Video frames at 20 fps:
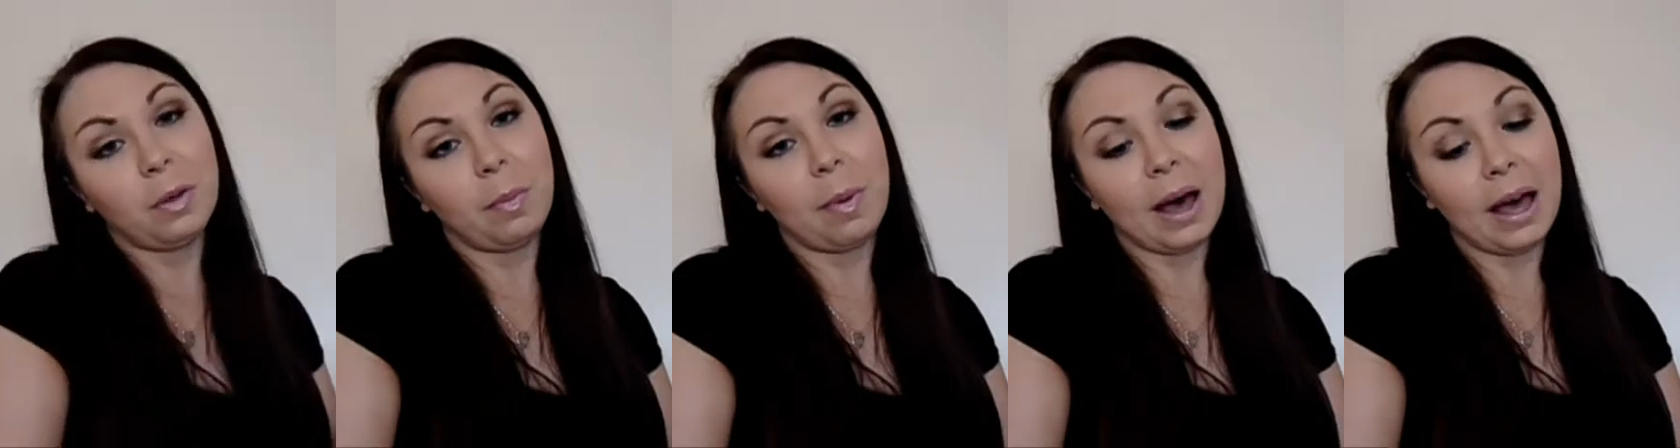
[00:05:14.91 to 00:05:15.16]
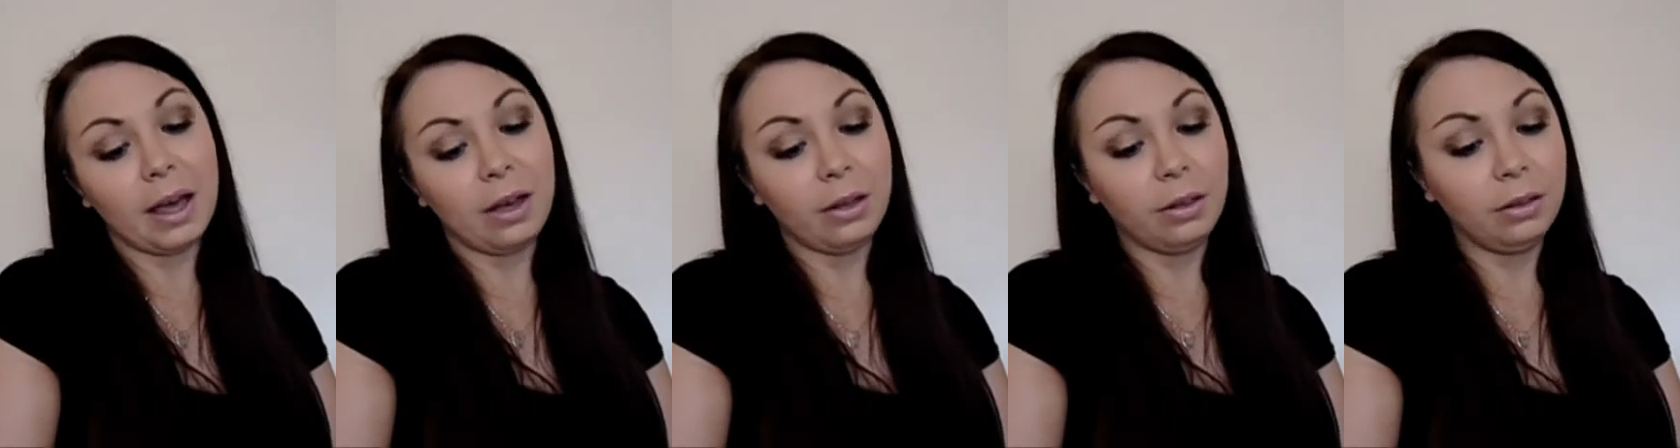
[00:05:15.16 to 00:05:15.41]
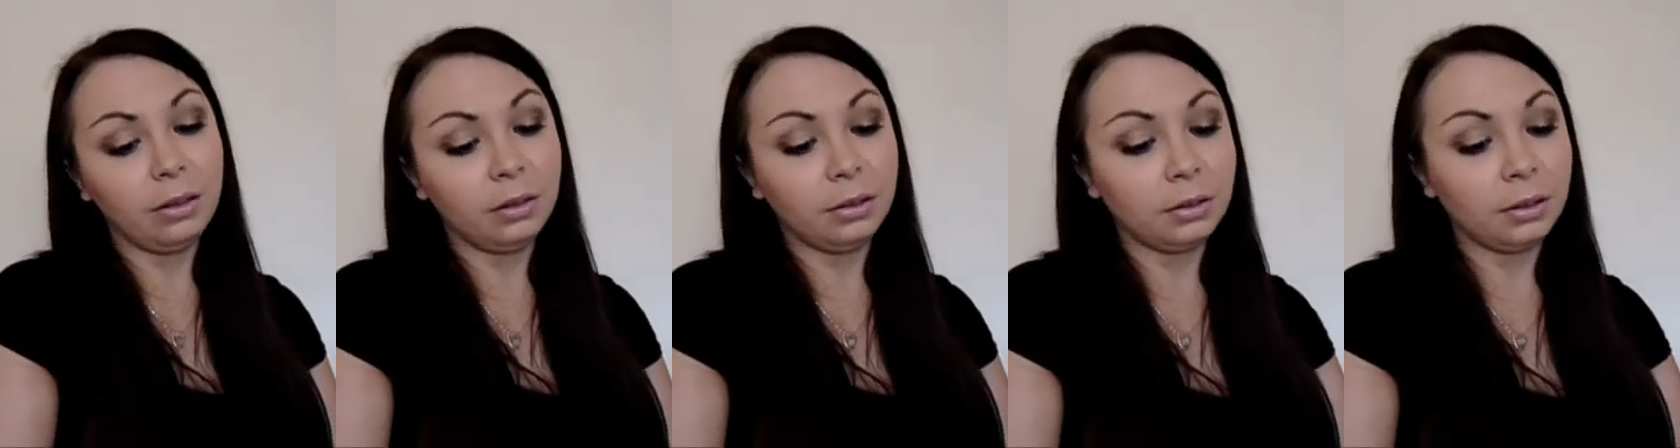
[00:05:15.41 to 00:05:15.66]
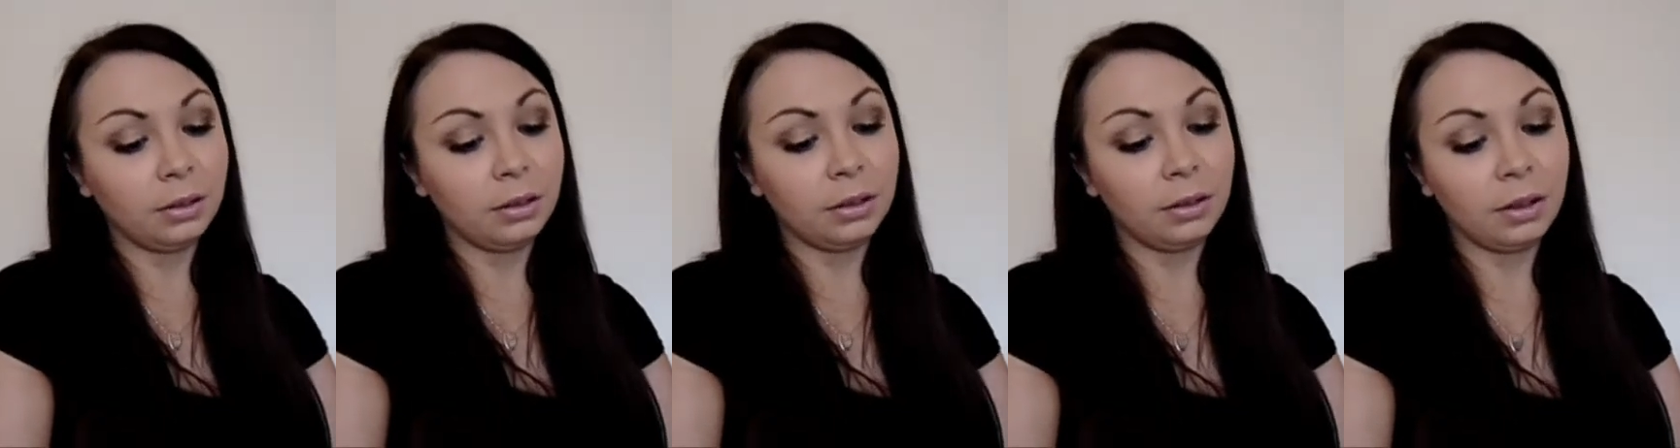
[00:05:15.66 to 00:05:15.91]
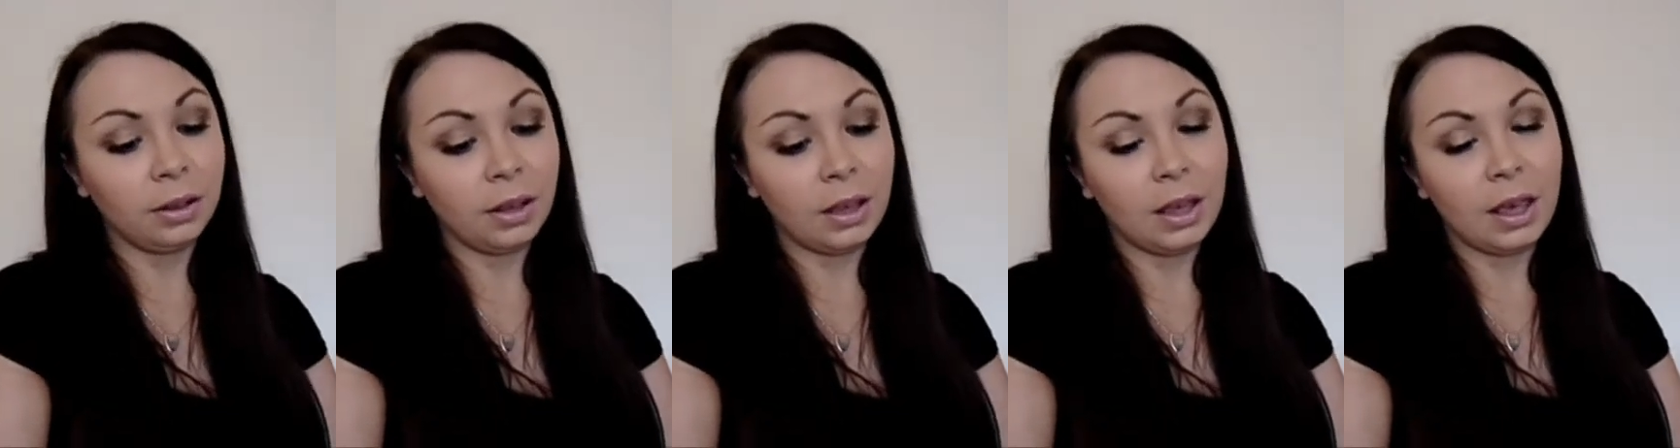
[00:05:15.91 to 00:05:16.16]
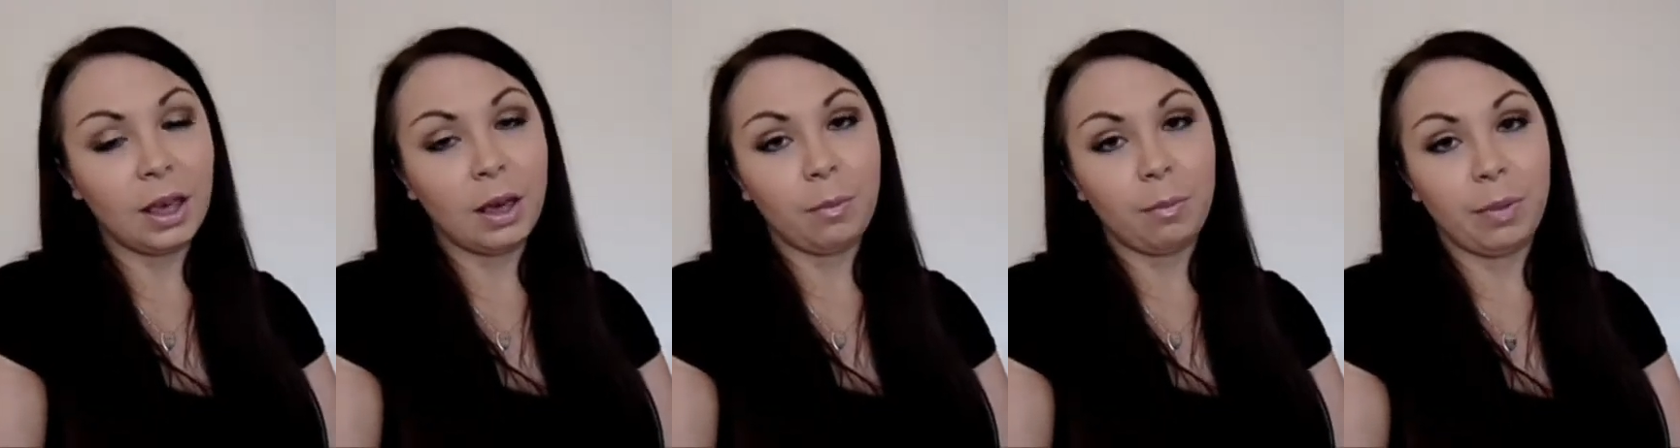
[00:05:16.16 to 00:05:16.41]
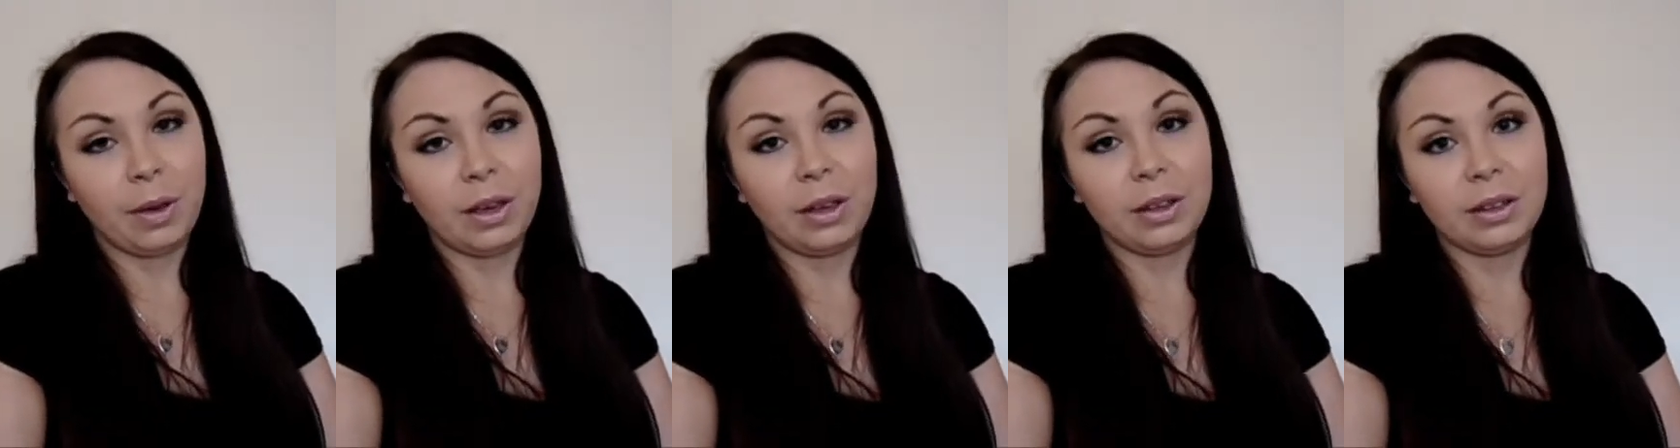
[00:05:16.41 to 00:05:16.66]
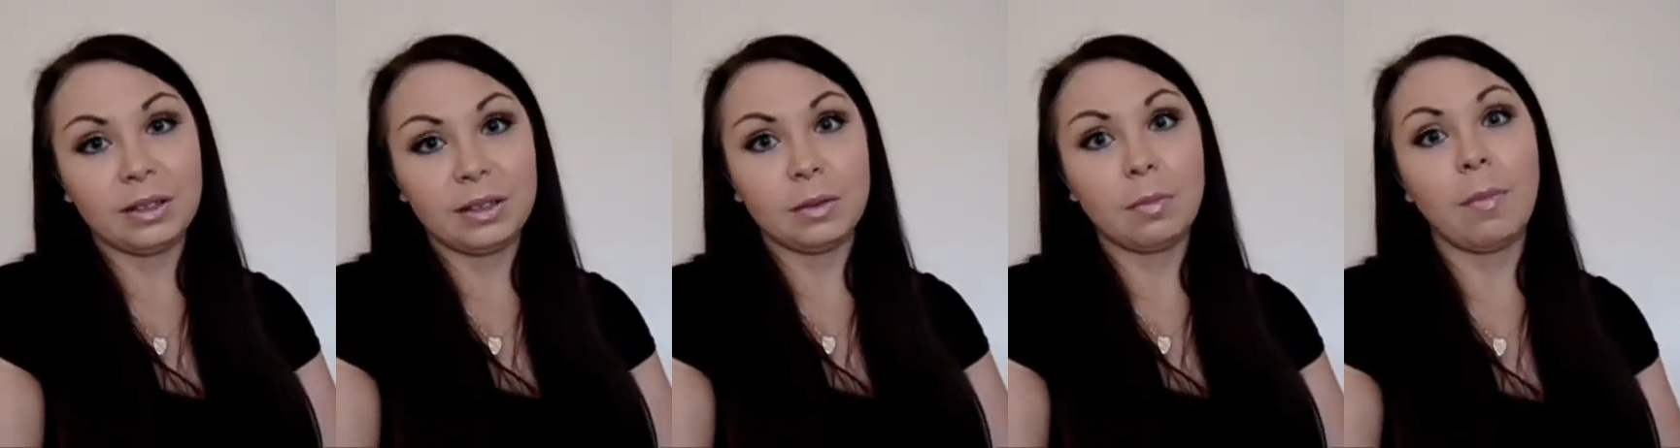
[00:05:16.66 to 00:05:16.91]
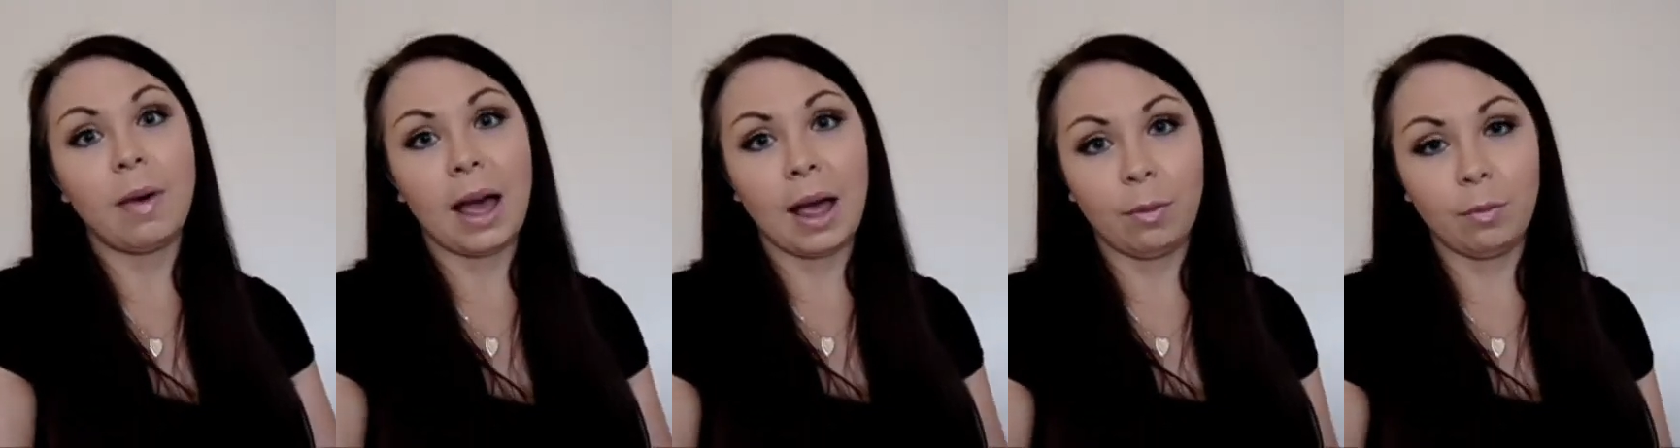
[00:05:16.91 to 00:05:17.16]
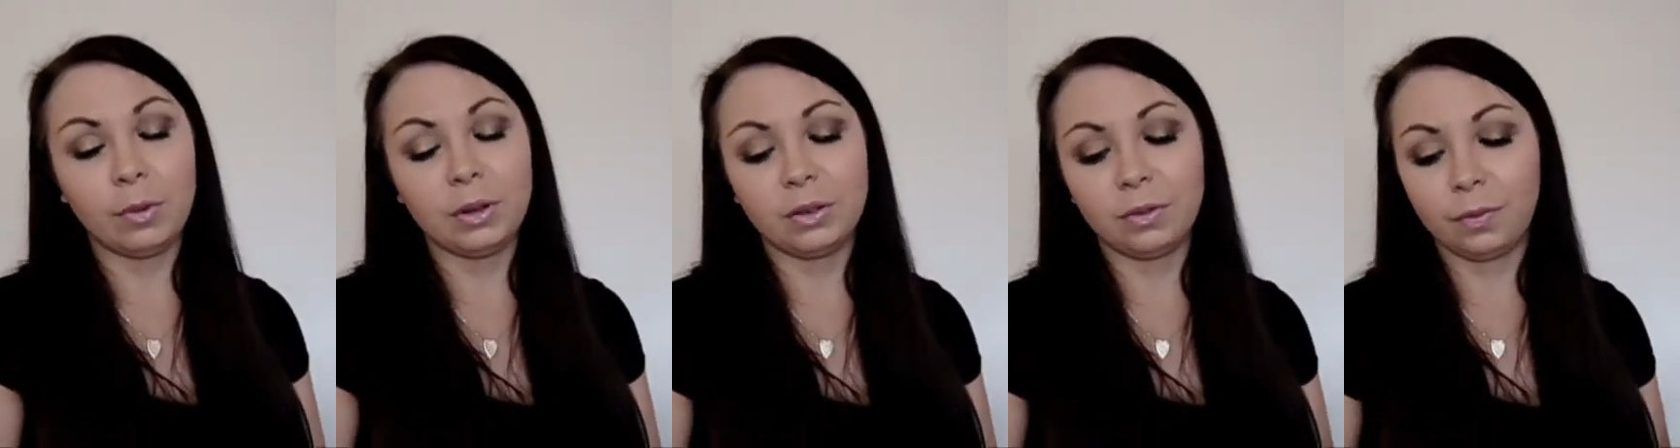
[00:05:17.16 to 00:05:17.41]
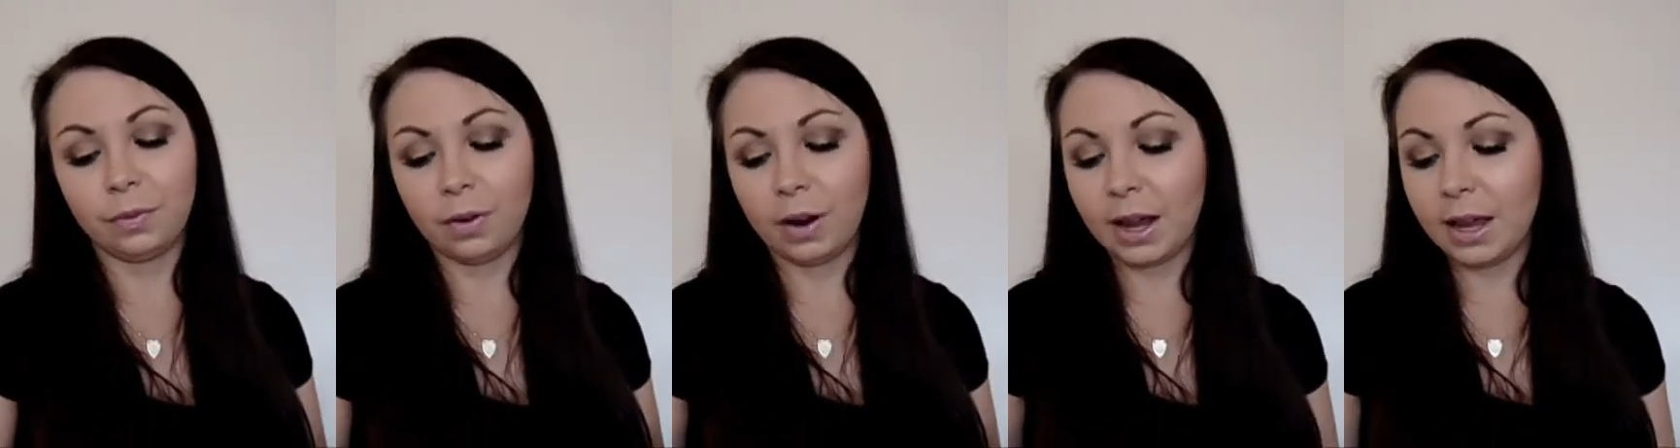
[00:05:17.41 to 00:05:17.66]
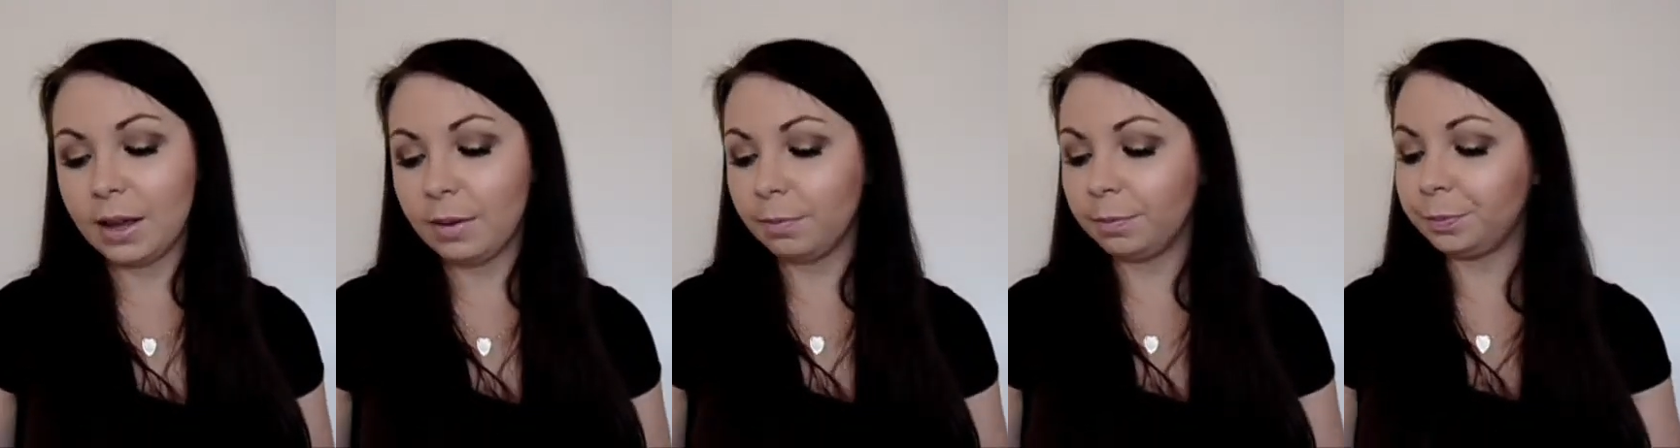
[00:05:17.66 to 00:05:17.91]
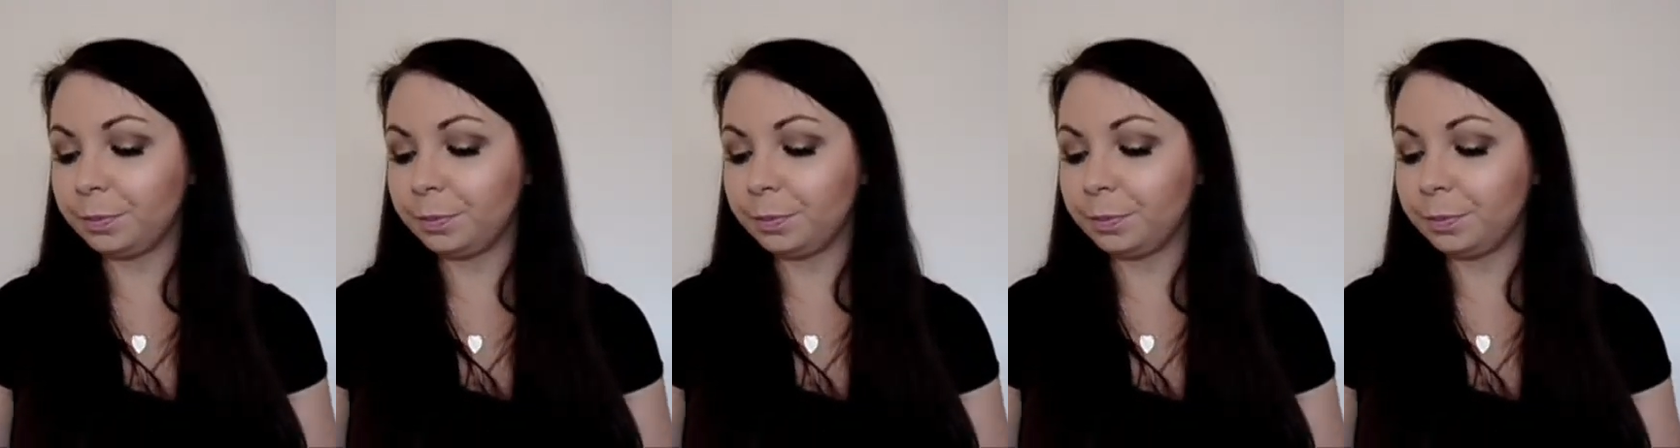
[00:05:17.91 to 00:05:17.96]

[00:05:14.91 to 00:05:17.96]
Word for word: pile because mine was free.